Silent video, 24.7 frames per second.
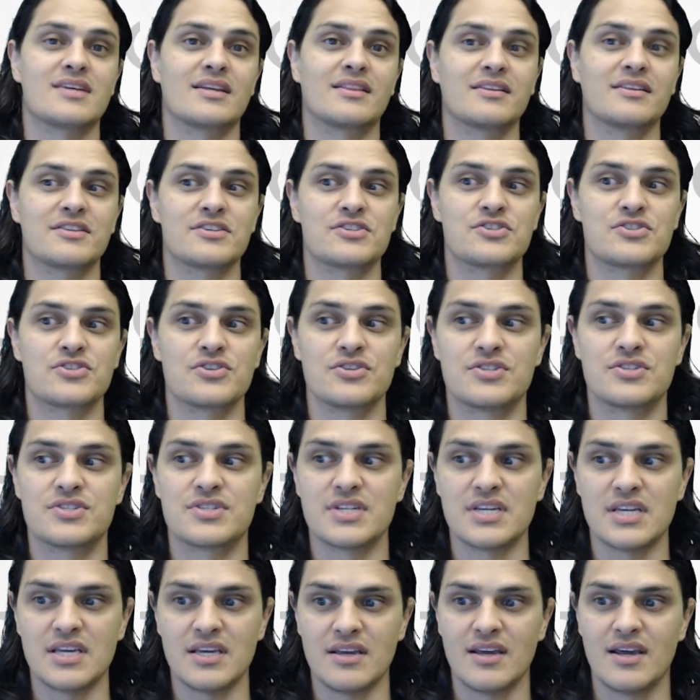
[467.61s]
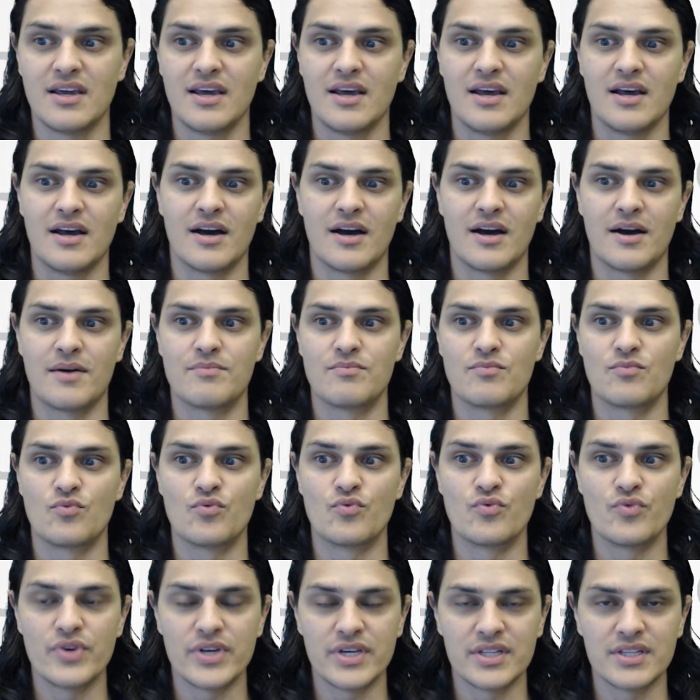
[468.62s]
I think this should see um,
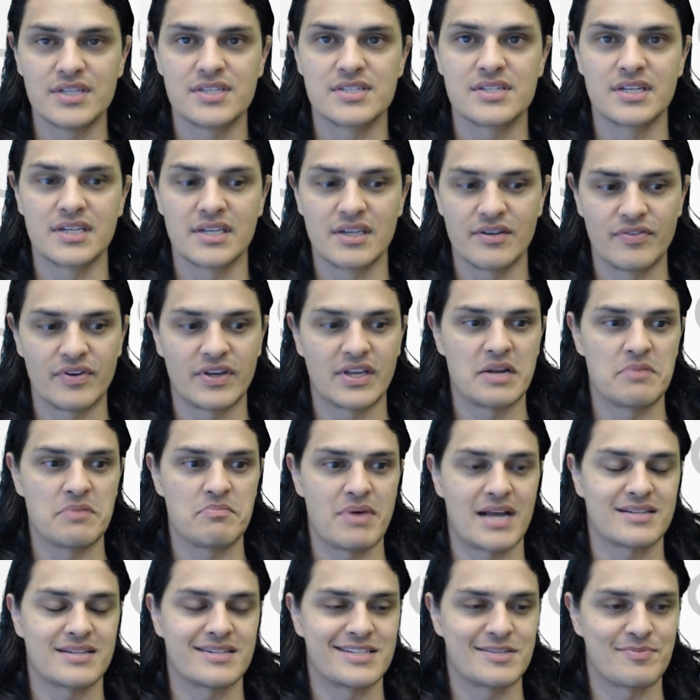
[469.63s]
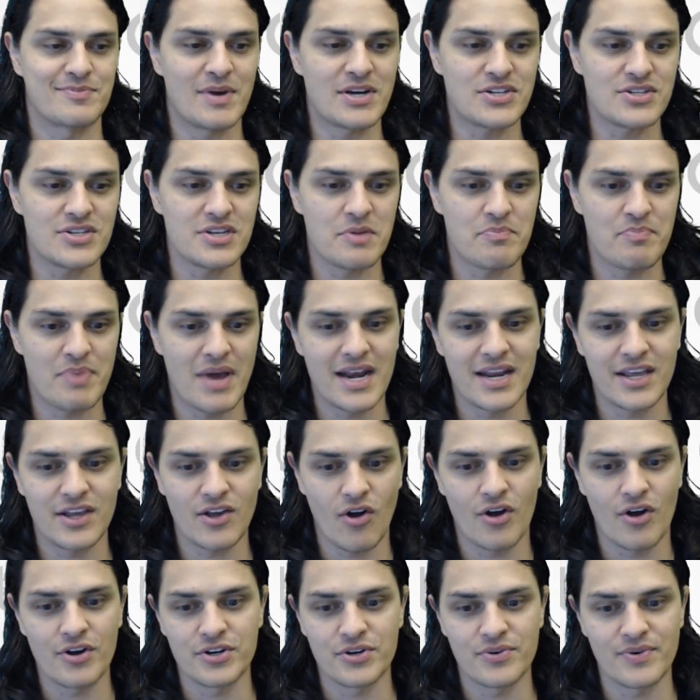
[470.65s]
really significant impacts, especially depending
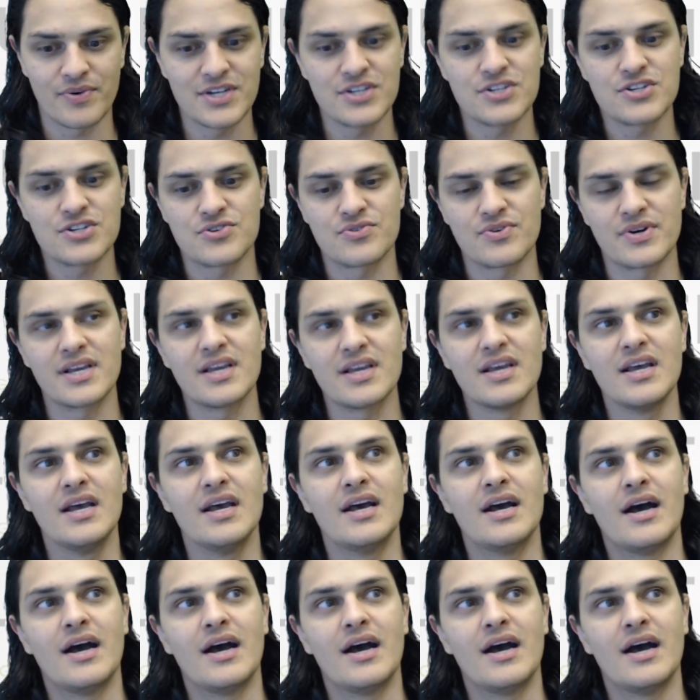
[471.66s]
on your industry.